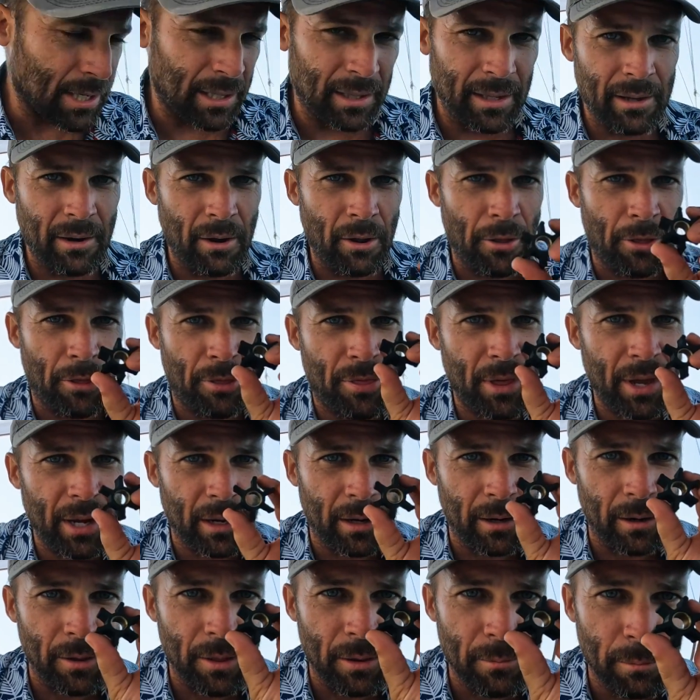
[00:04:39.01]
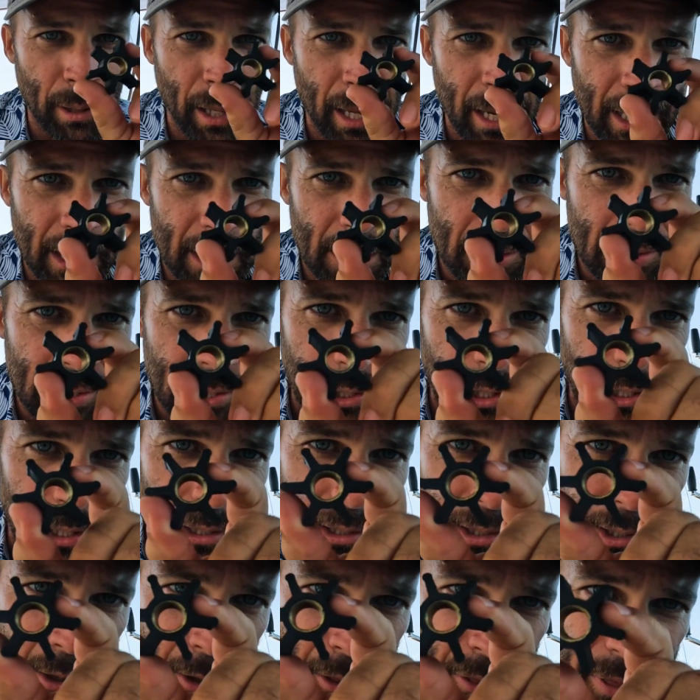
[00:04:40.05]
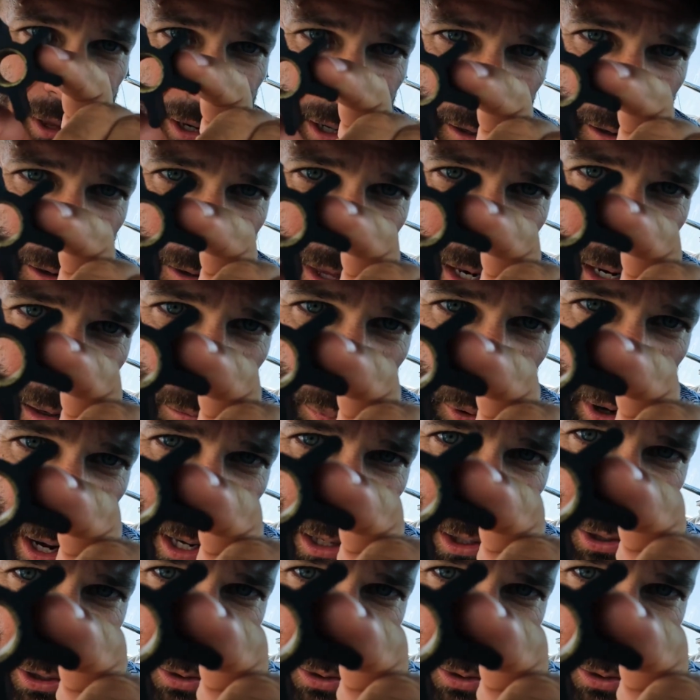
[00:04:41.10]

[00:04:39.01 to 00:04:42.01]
a little thicker. The blades look a little thicker than a brand